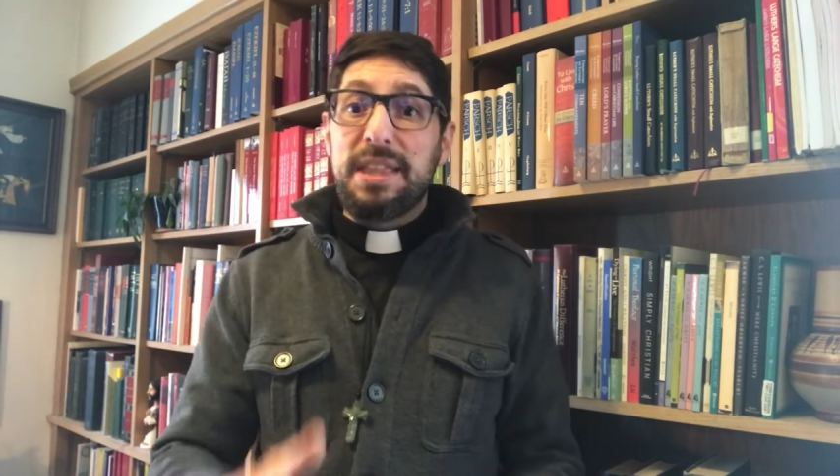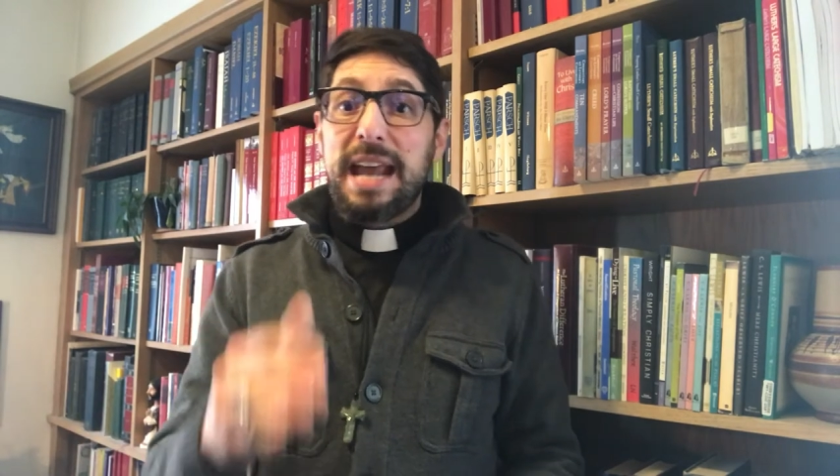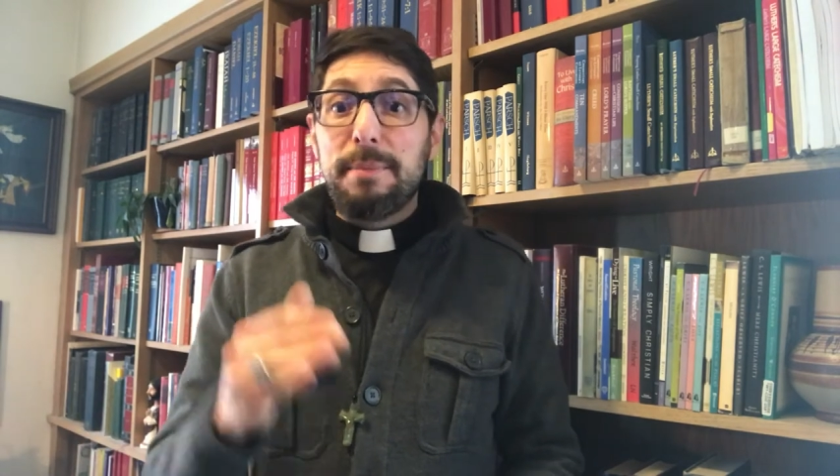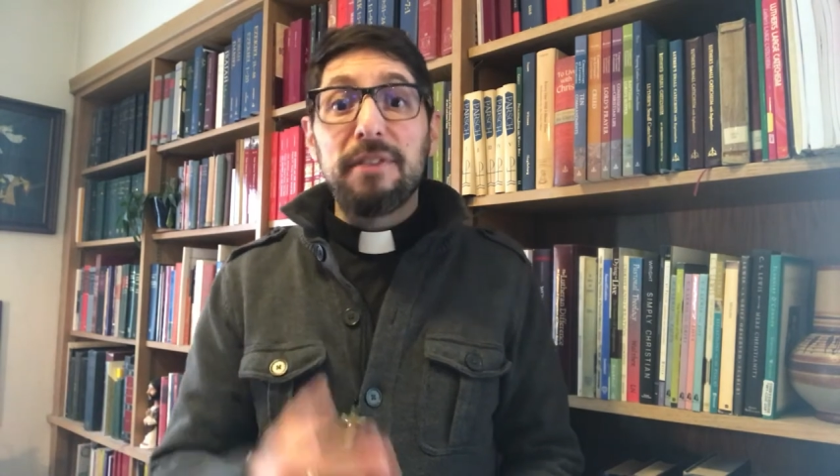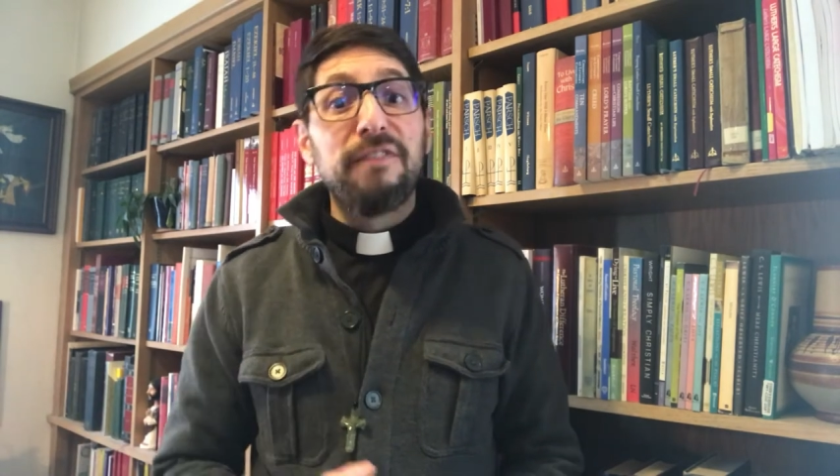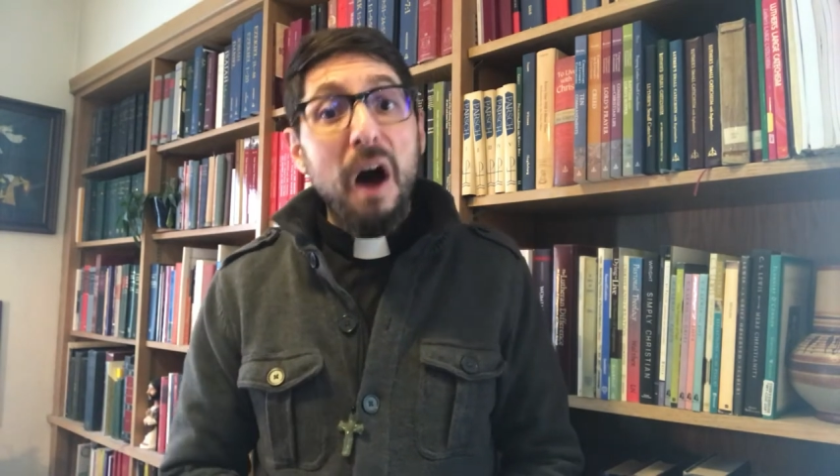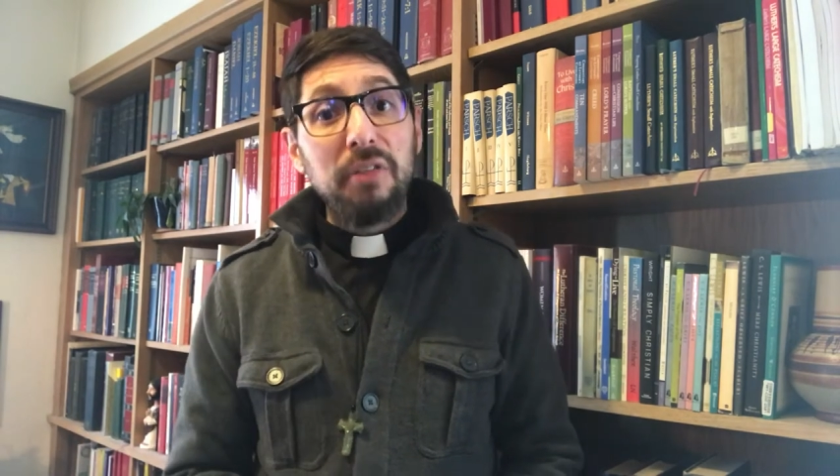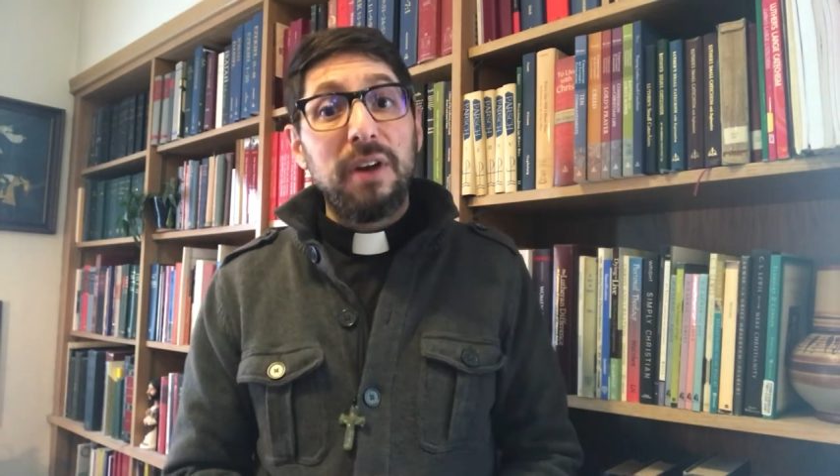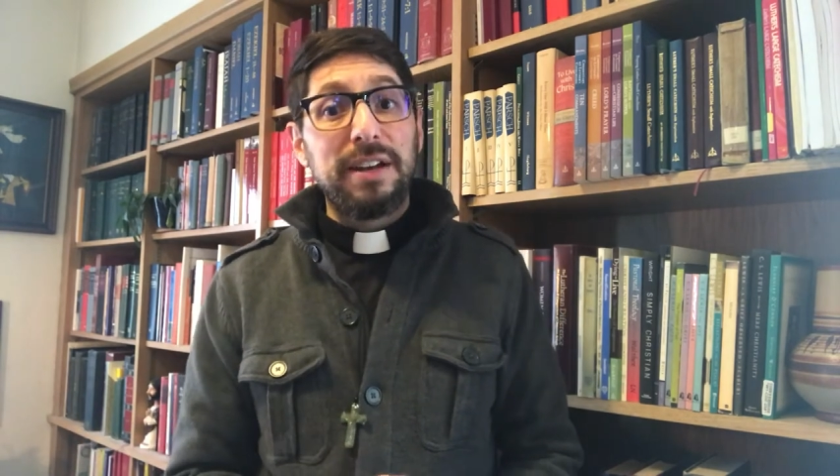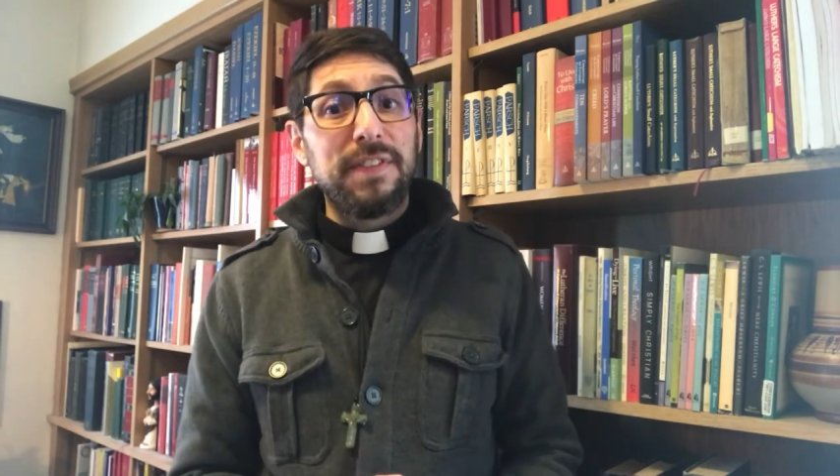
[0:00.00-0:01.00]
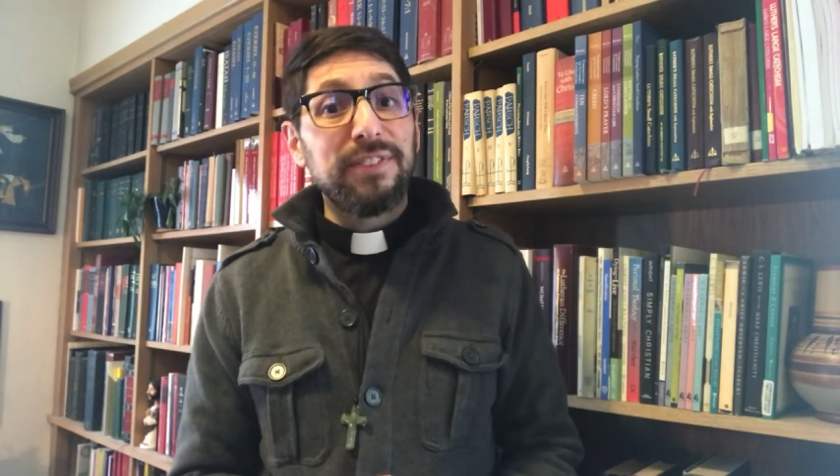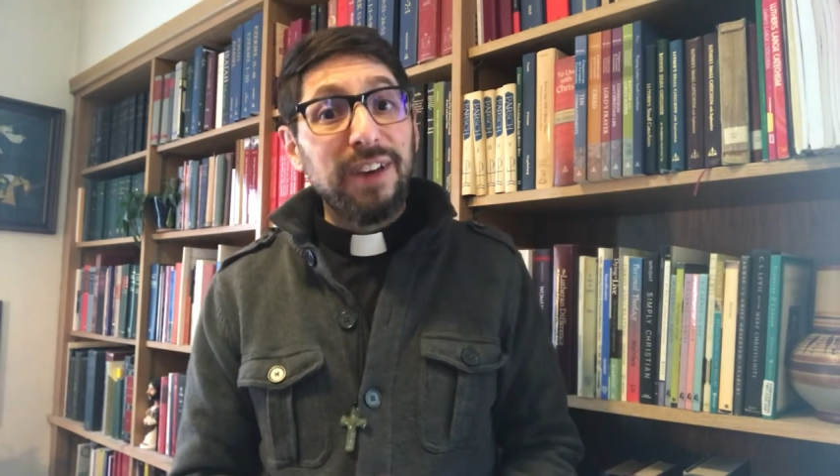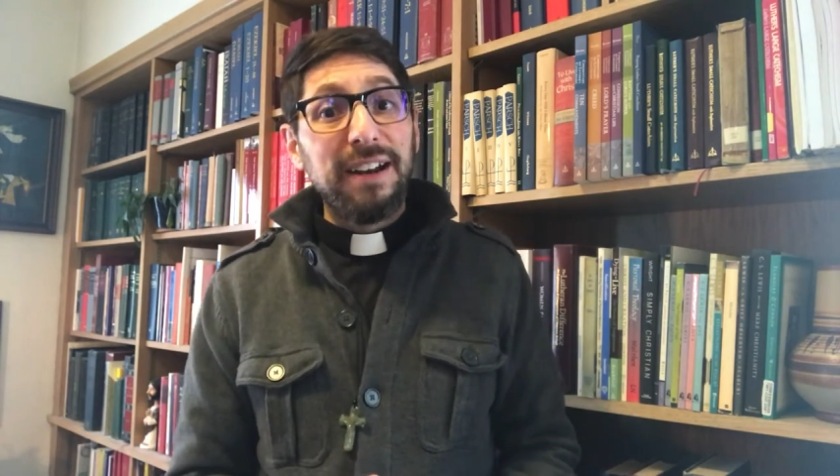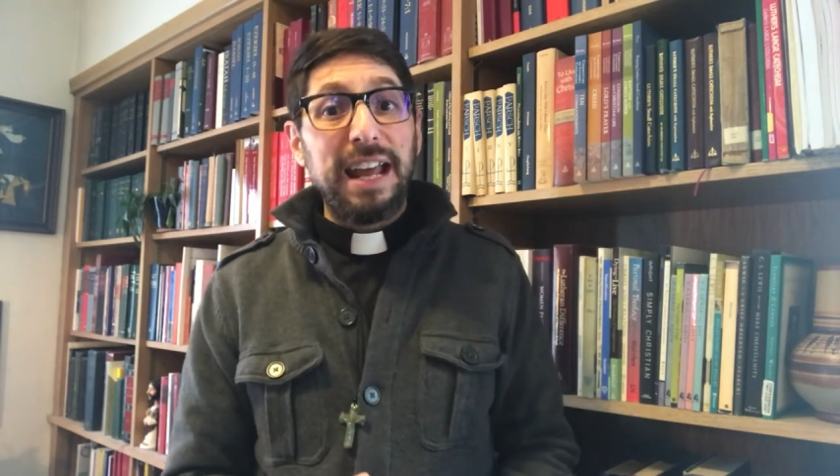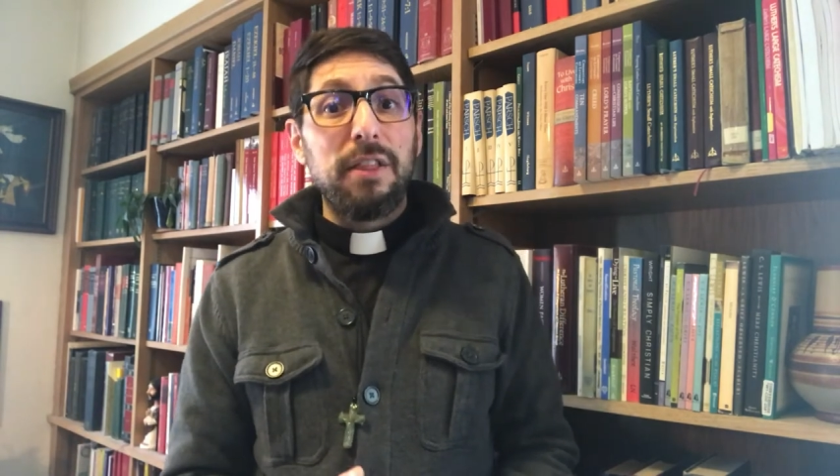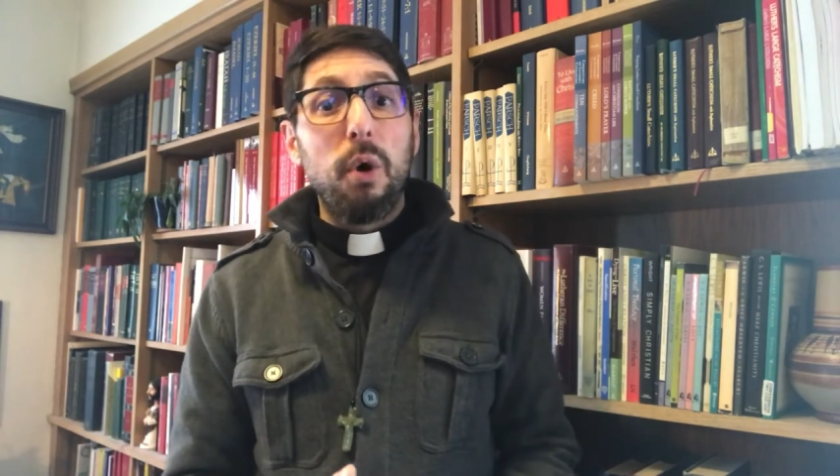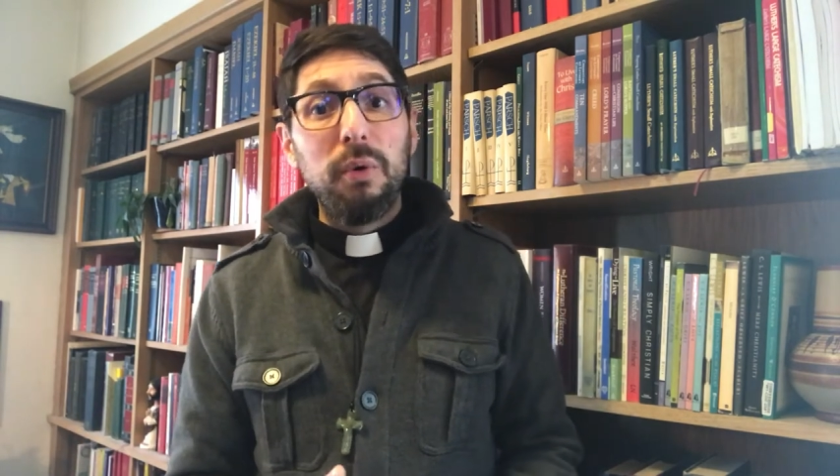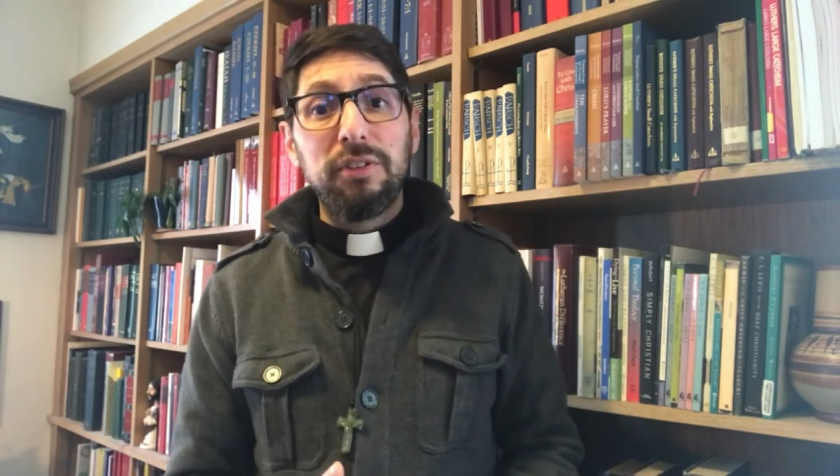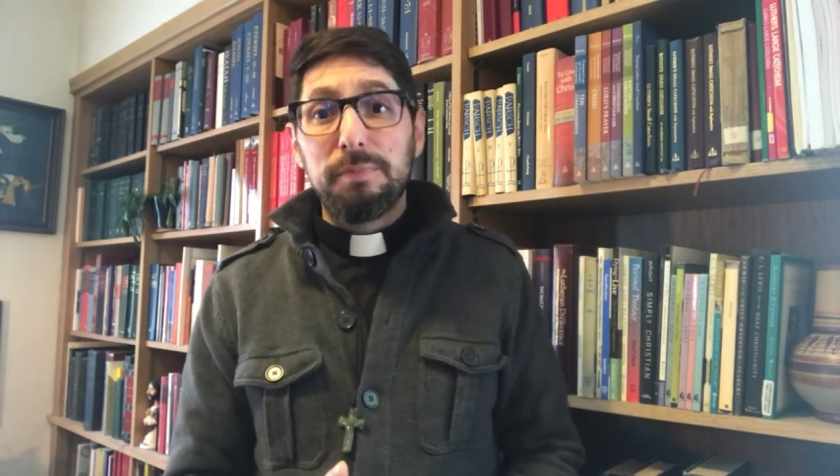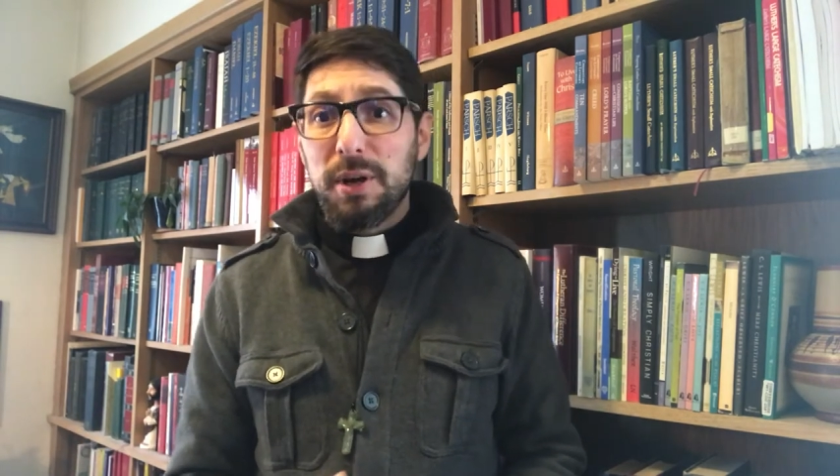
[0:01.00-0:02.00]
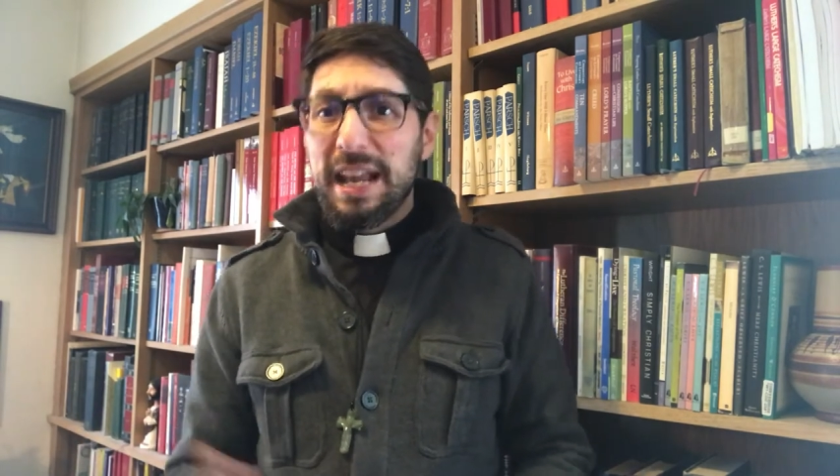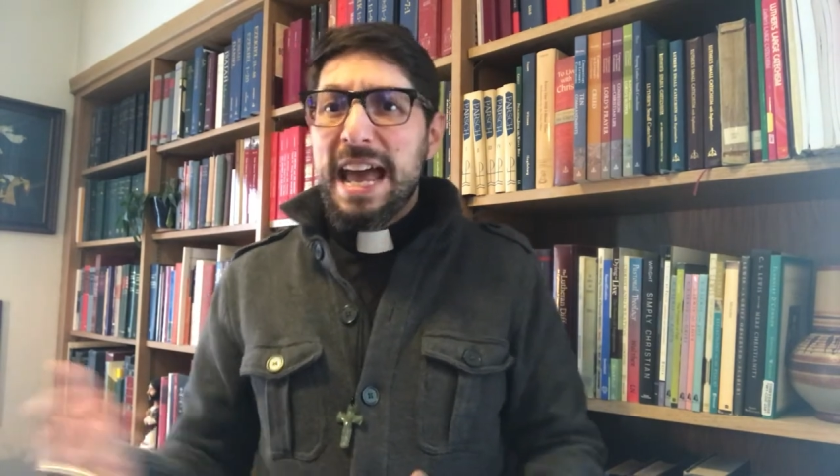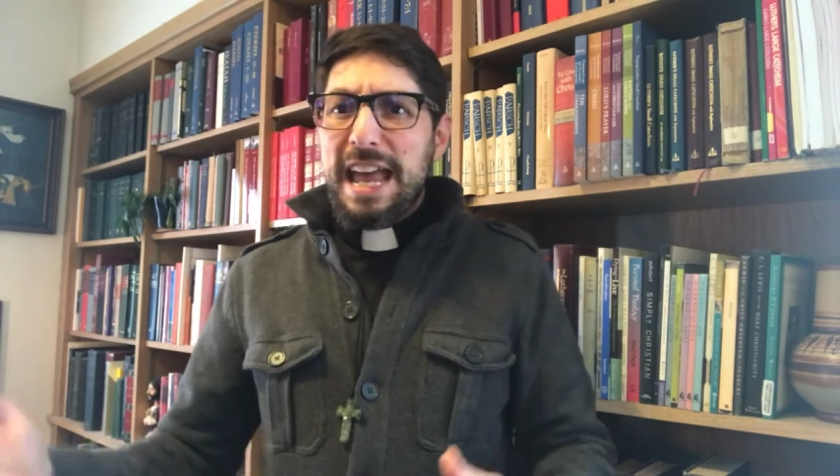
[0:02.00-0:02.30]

in the name of the Father and of the Son and of the Holy Spirit,